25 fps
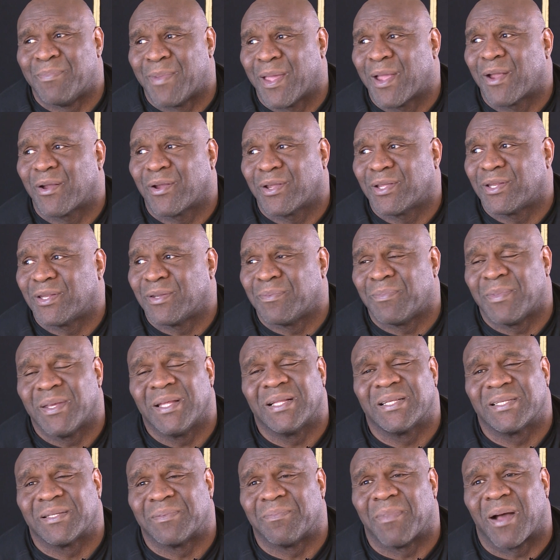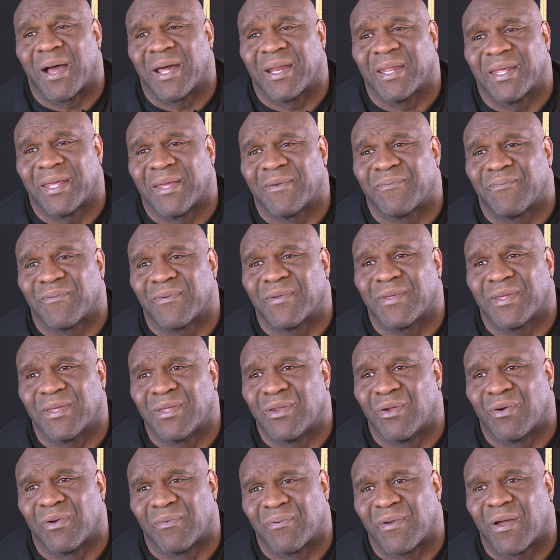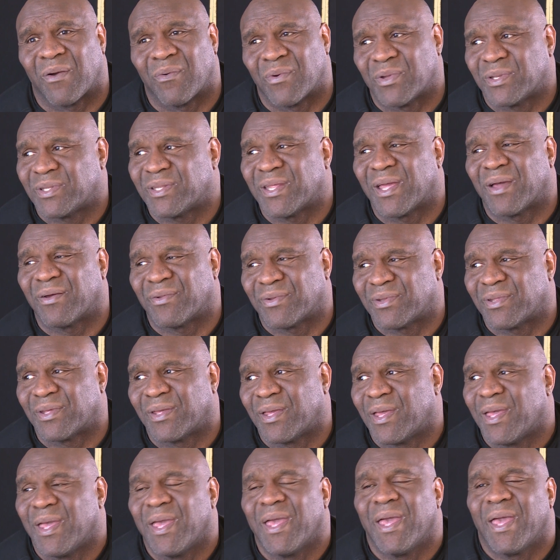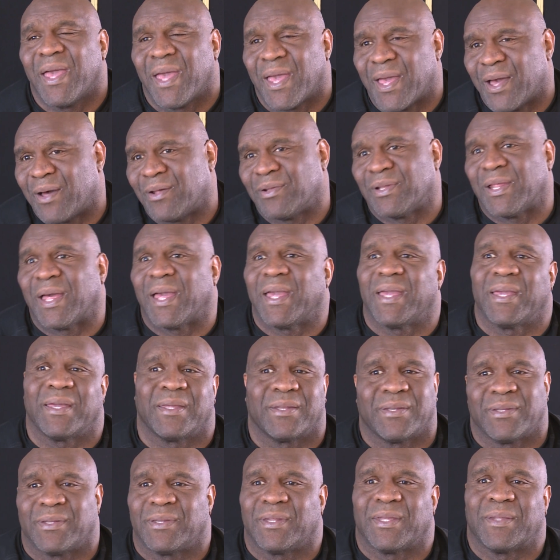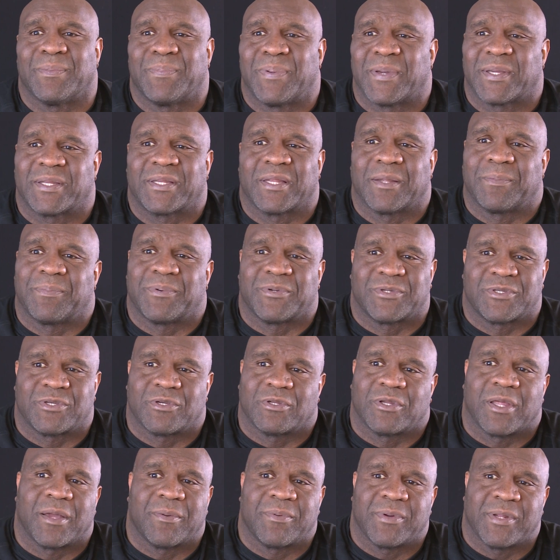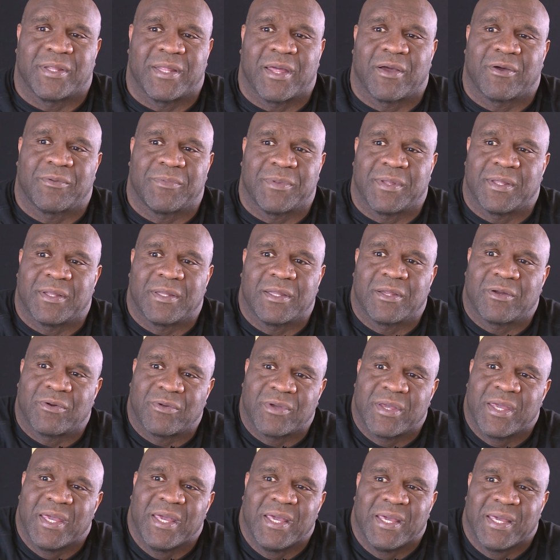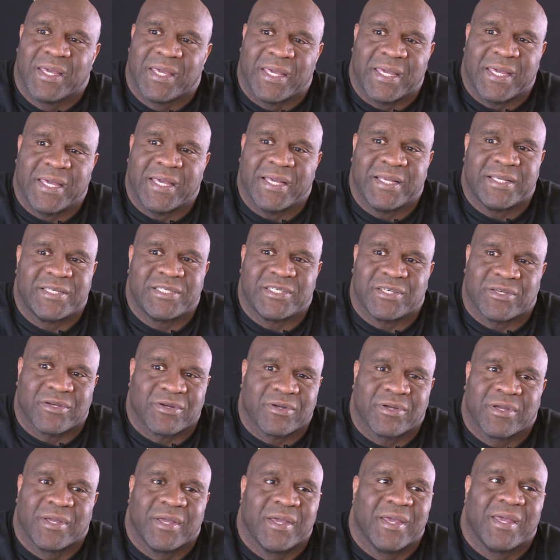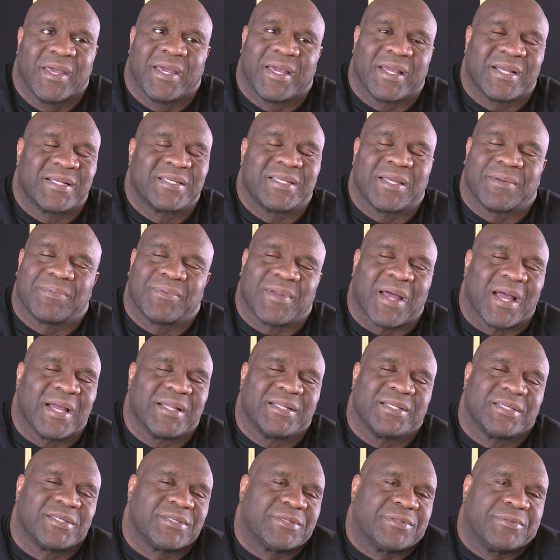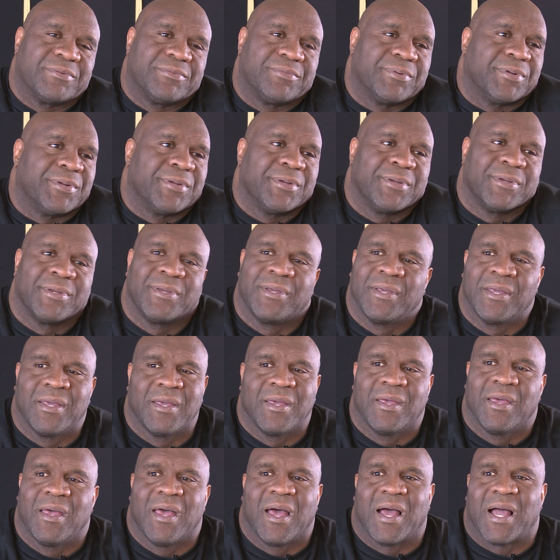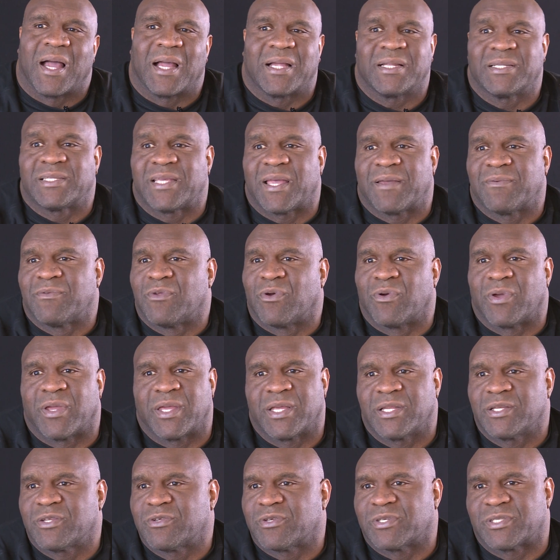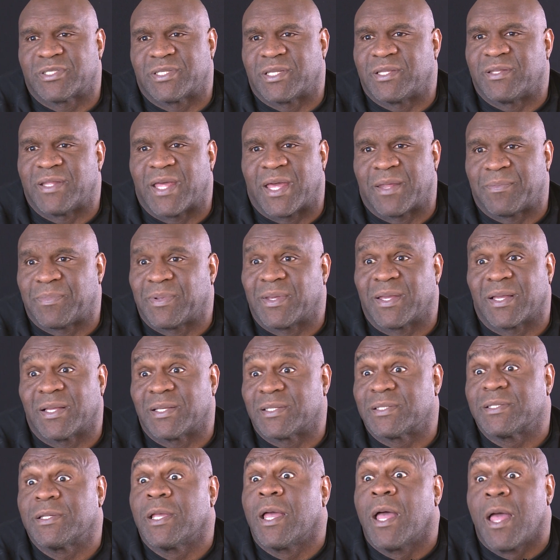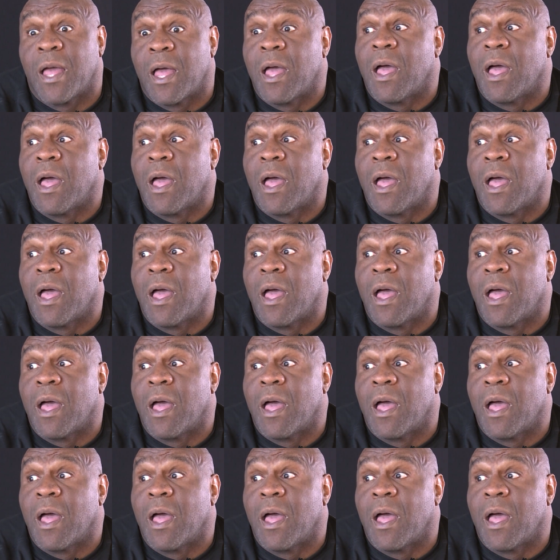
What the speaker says: married and meet somebody if I went down to LA and picked up a celebrity. That would be a little easier. Except I just have no interest in that because